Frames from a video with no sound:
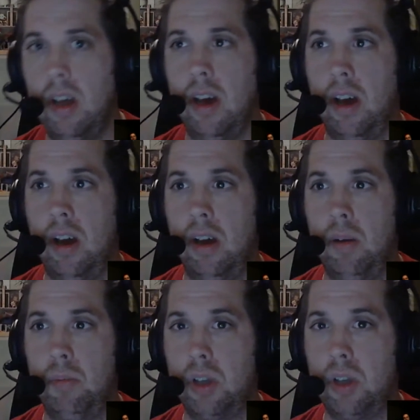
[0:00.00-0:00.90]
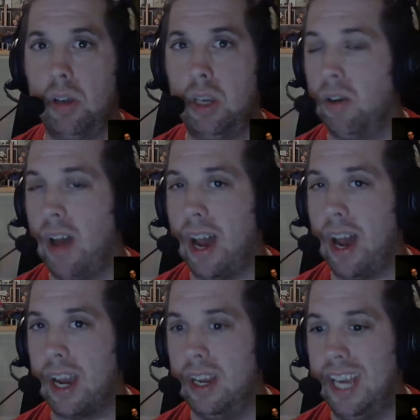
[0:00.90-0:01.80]
So you're not
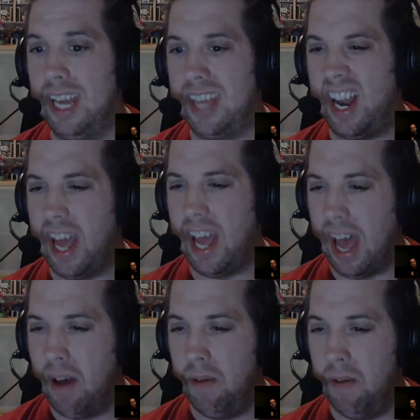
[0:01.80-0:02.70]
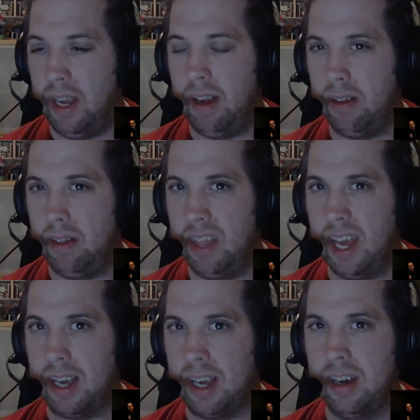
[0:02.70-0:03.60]
going to get that heavy,
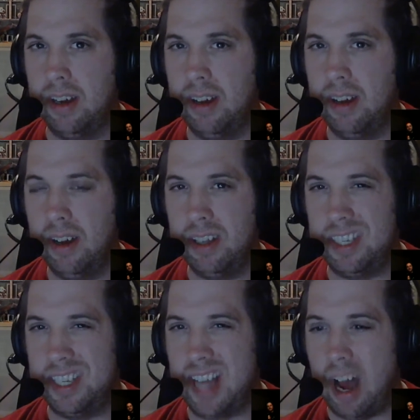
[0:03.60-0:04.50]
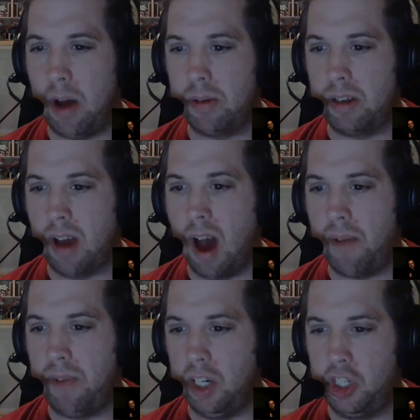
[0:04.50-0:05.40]
thick stout
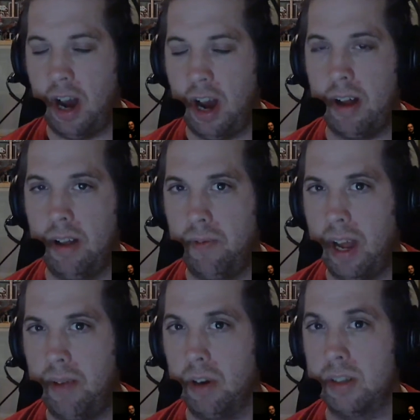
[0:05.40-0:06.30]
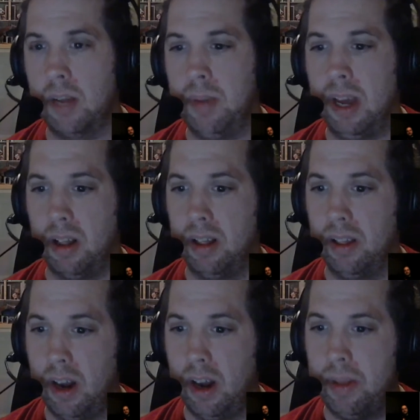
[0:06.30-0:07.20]
coffee chocolate flavor. It's going to be a
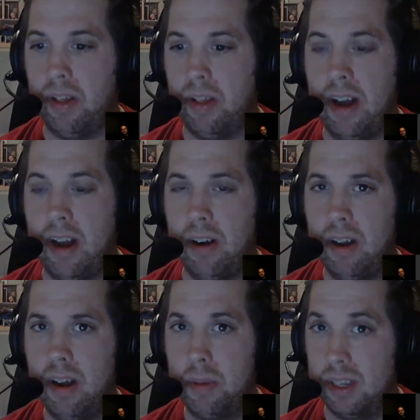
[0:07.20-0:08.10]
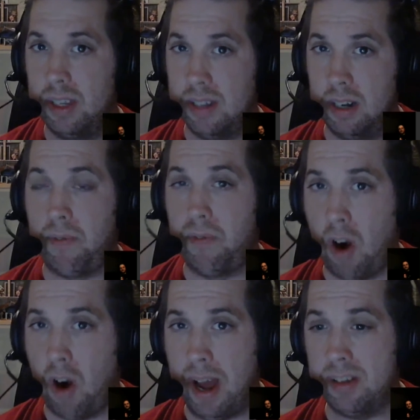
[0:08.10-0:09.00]
little bit lighter because it is a
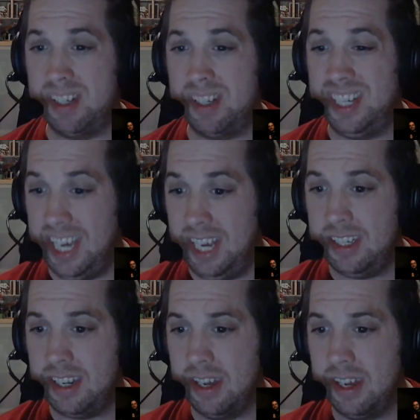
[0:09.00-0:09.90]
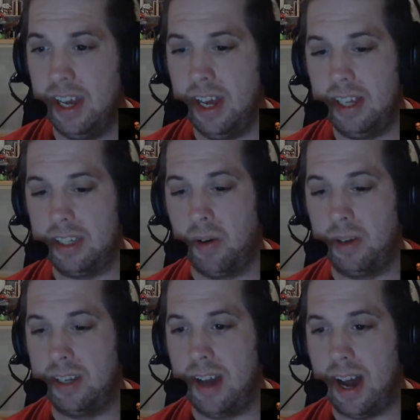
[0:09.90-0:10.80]
farmhouse yeast, so
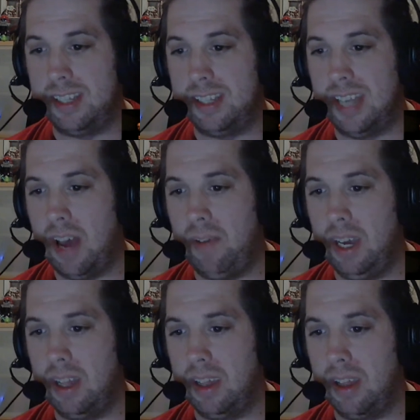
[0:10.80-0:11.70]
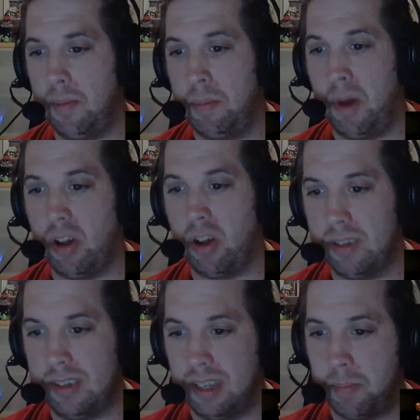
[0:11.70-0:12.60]
it's not as heavy in the
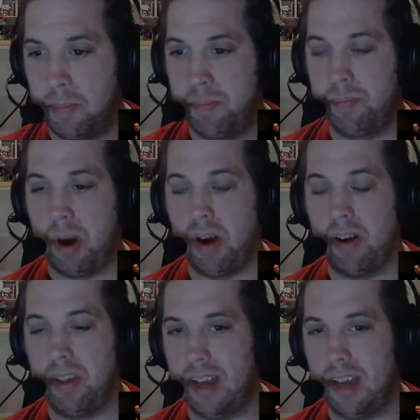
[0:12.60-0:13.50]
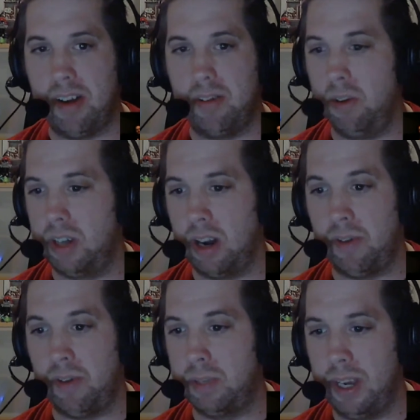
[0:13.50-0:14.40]
malts and the barley. I don't know, John, if
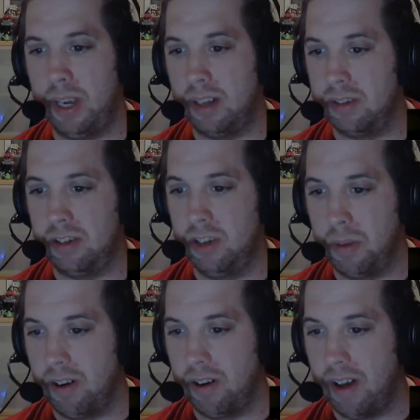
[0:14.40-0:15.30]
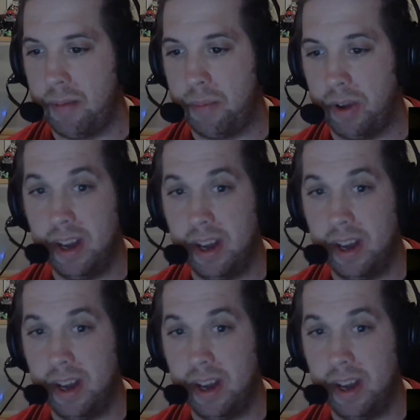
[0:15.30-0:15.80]
I'm speaking stupid or not, but